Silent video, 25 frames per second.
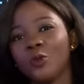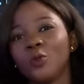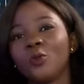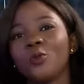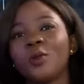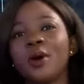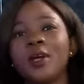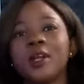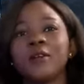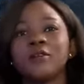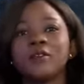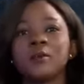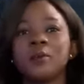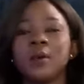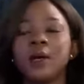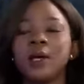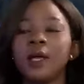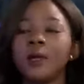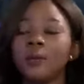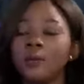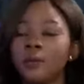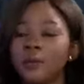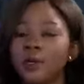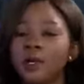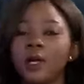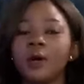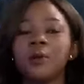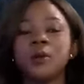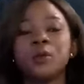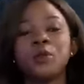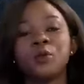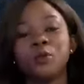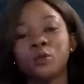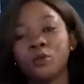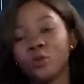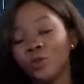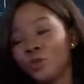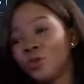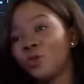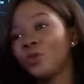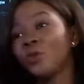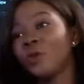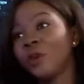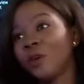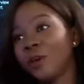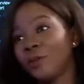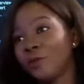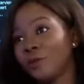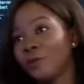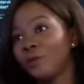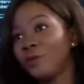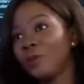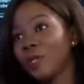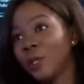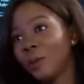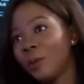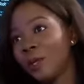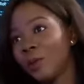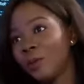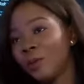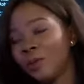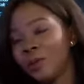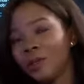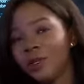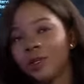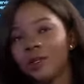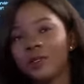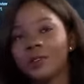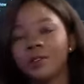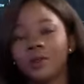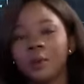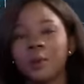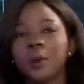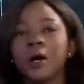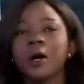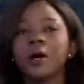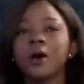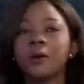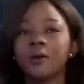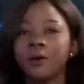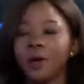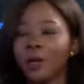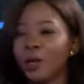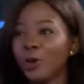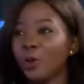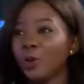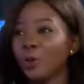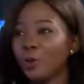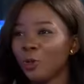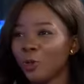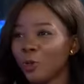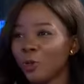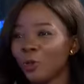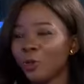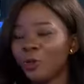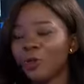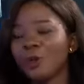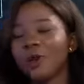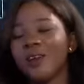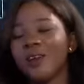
So right after my MBA, I went through 2-year full-time MBA. Somehow I got through,